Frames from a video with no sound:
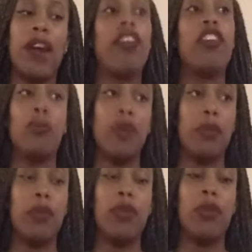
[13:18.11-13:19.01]
I know
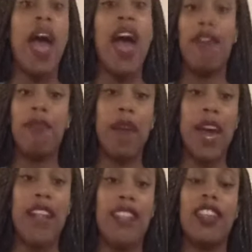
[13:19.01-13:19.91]
people who haven't
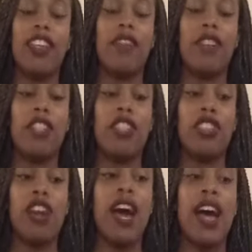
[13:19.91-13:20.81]
passed on their first
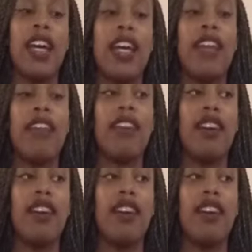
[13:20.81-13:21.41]
try, and